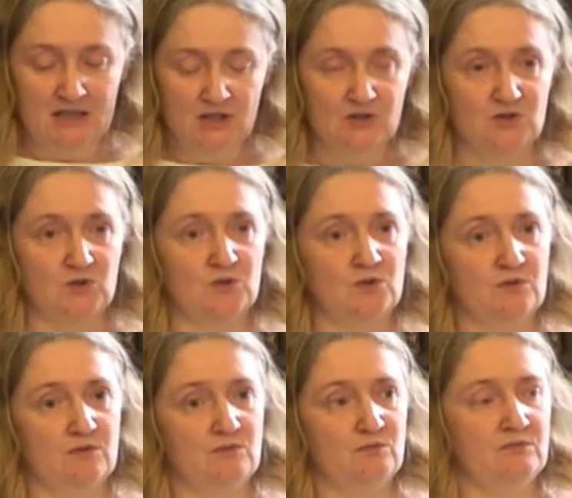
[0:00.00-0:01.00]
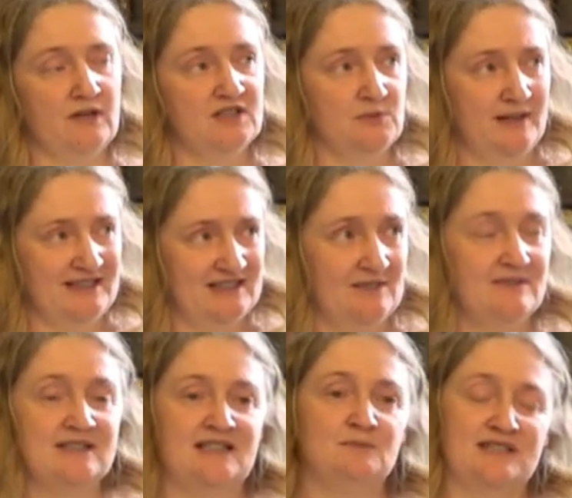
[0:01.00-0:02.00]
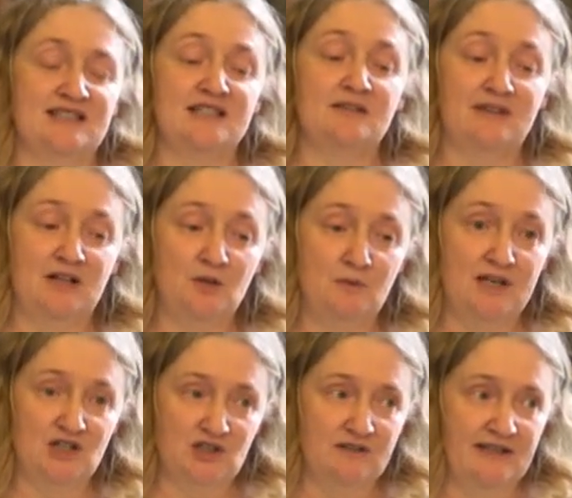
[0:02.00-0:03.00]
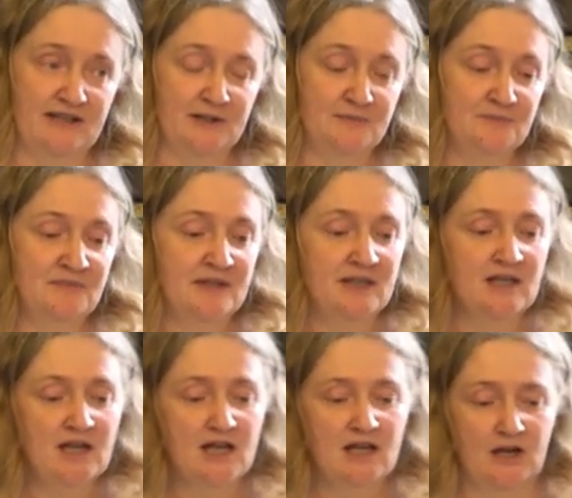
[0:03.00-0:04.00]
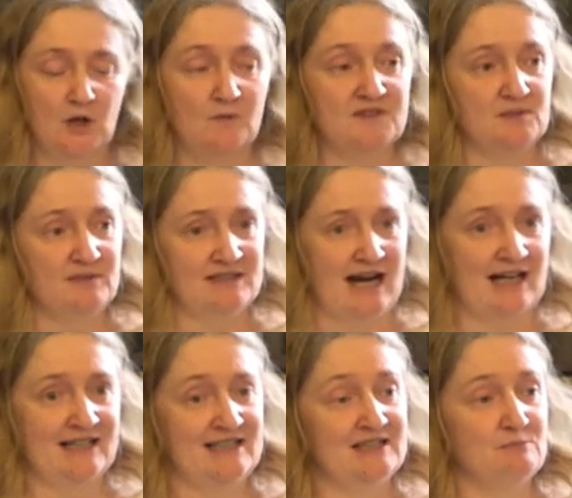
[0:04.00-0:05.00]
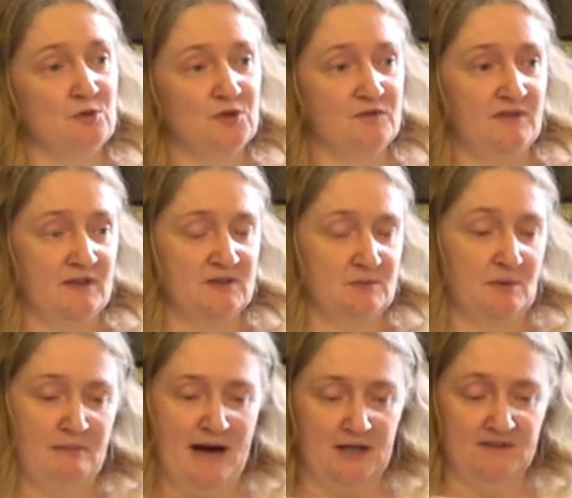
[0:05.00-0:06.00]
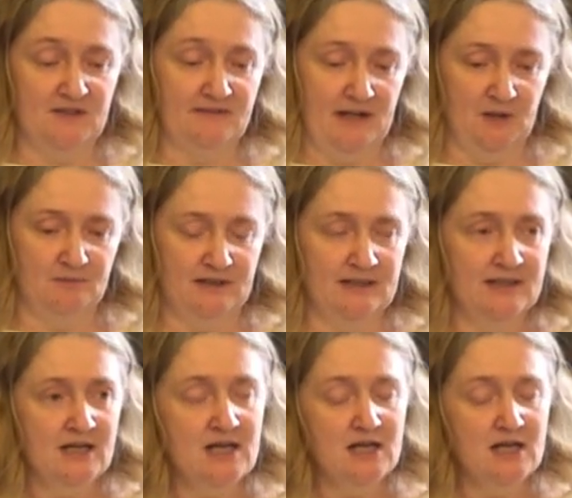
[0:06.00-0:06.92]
So in 2017 we did an evaluation there and obviously we targeted the both fields were part of the development.